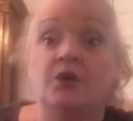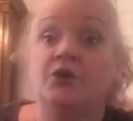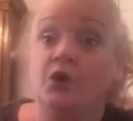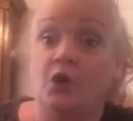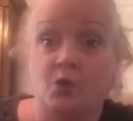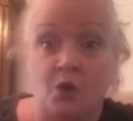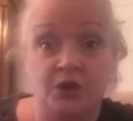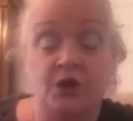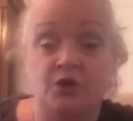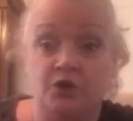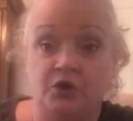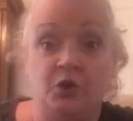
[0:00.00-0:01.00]
know what you're
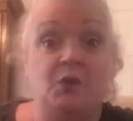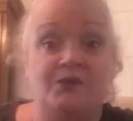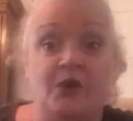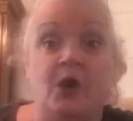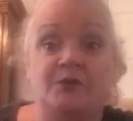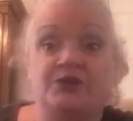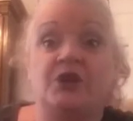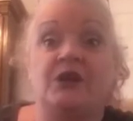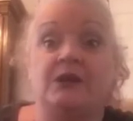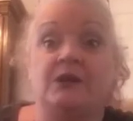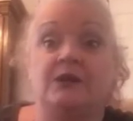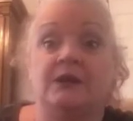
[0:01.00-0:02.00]
going to do with your
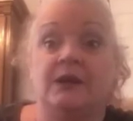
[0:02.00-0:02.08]
machine